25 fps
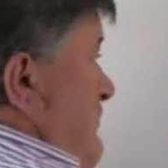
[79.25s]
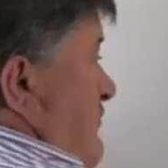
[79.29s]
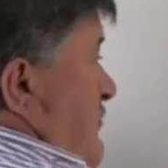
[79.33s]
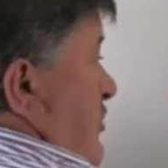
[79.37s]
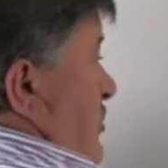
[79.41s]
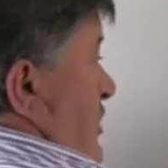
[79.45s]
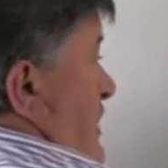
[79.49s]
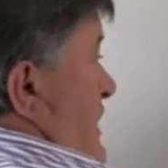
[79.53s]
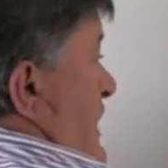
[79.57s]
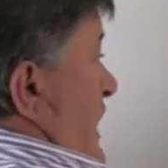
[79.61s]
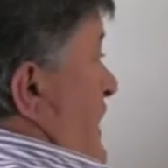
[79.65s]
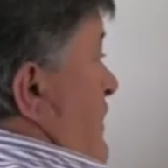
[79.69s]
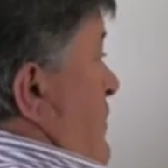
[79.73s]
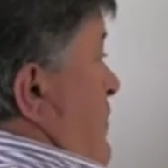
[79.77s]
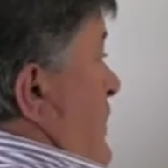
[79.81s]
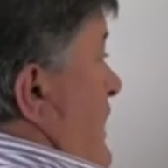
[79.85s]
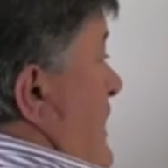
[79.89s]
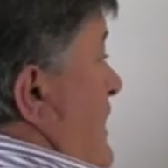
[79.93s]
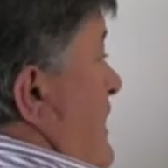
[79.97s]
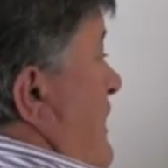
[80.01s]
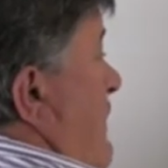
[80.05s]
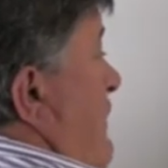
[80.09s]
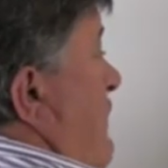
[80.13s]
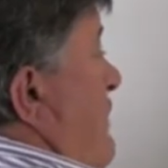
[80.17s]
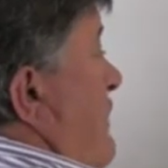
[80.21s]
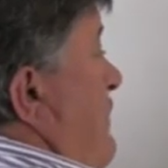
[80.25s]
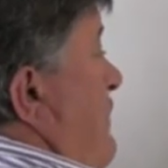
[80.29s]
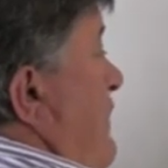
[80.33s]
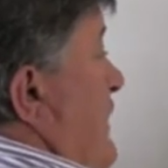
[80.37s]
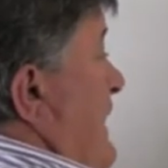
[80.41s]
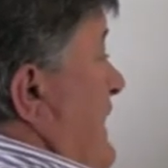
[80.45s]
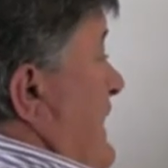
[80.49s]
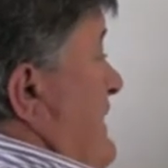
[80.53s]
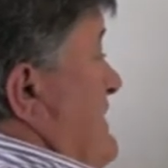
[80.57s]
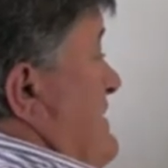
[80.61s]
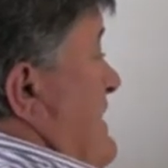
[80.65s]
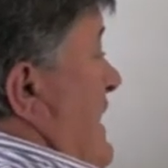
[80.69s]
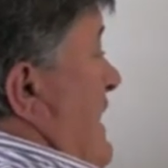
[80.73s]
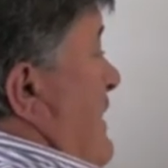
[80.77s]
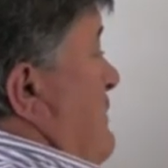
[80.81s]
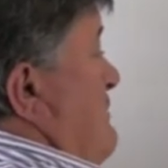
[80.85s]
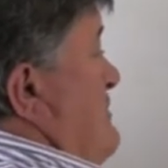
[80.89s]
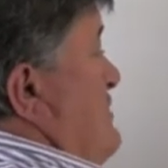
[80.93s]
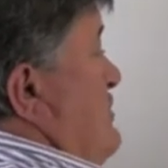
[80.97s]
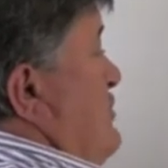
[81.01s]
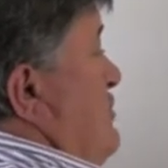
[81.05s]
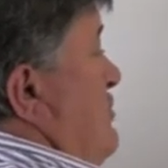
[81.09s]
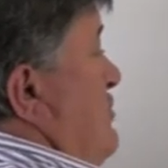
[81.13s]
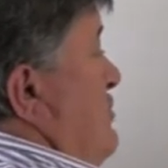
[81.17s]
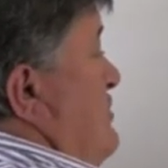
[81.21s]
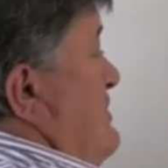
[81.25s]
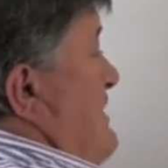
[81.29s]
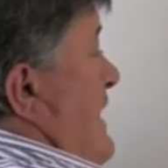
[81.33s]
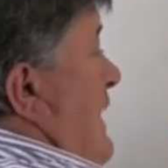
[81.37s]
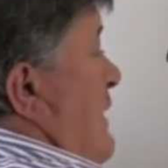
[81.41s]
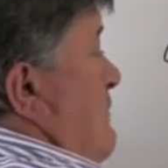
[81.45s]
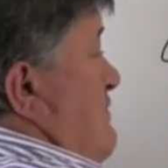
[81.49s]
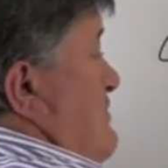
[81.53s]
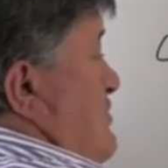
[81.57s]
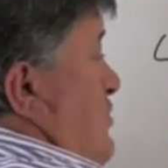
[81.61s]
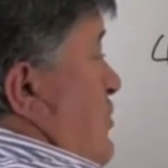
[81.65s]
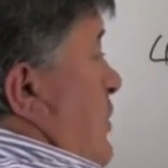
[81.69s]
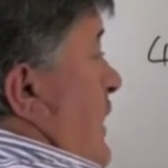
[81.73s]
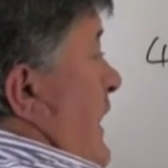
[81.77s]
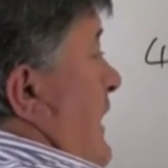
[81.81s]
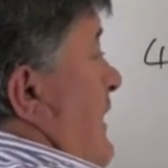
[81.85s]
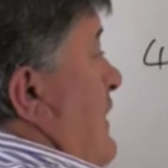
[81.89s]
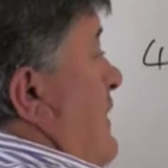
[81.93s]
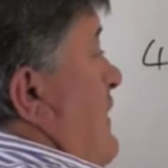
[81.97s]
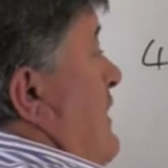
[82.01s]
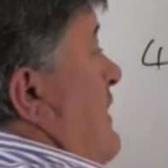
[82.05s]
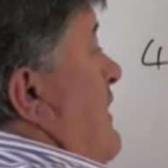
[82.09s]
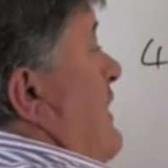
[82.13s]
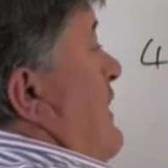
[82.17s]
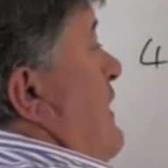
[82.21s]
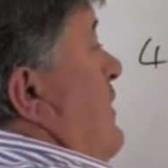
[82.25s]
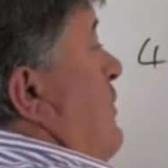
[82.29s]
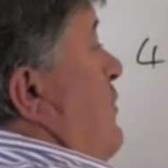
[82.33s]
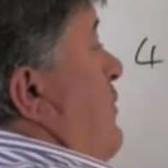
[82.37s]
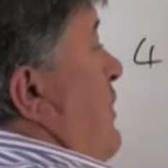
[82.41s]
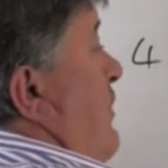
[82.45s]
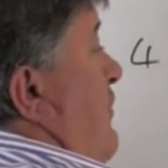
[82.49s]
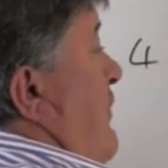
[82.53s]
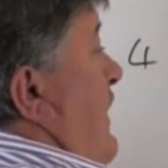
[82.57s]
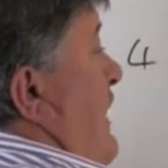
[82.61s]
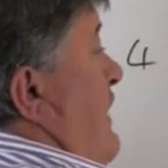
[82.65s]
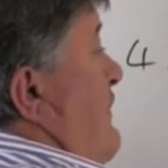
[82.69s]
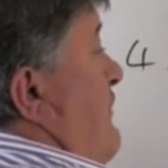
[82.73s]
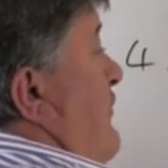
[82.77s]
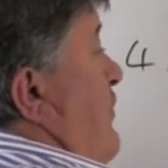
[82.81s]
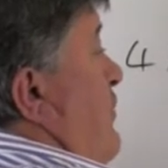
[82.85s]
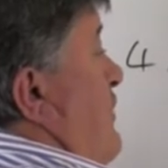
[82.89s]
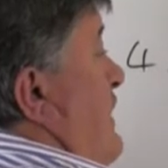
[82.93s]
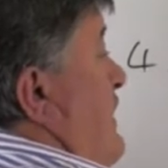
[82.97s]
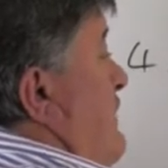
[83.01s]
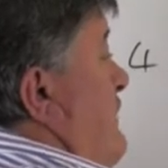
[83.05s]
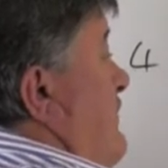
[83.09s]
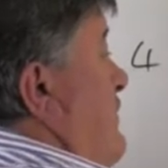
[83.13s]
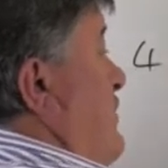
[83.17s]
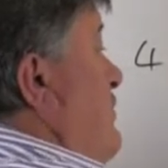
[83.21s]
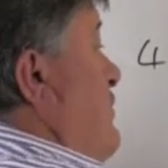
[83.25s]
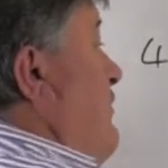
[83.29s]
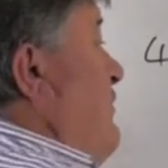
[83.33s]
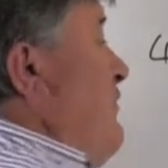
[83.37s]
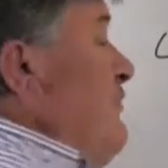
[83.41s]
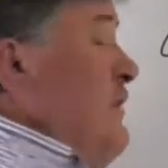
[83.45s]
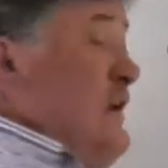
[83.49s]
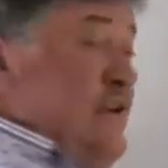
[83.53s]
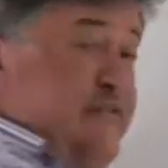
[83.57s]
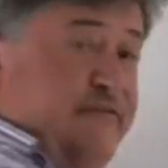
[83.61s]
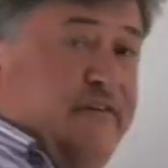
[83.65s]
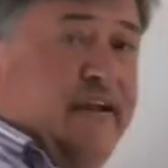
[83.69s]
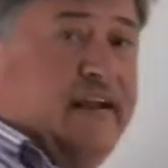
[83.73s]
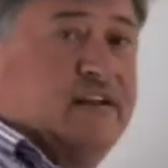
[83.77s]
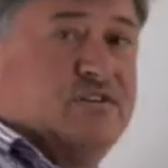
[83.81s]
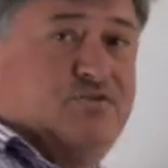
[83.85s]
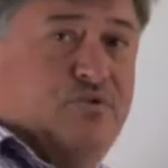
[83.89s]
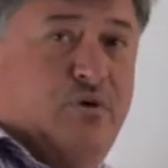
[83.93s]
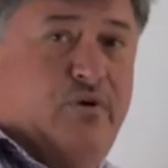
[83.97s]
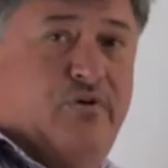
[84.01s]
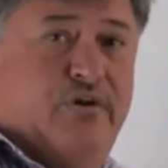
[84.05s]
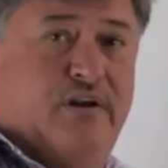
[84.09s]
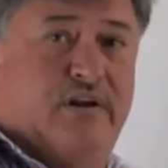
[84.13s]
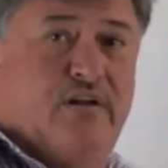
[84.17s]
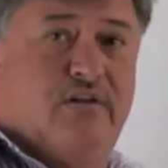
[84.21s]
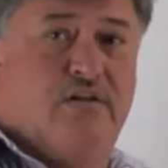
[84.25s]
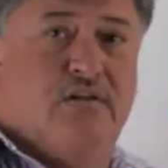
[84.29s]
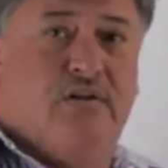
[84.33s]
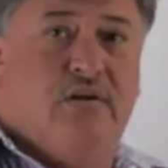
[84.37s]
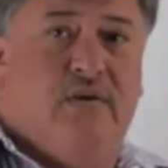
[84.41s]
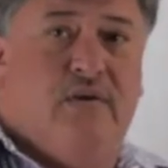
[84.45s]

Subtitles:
for another one, 3 times 2 times 1 will therefore give you 3 factorial.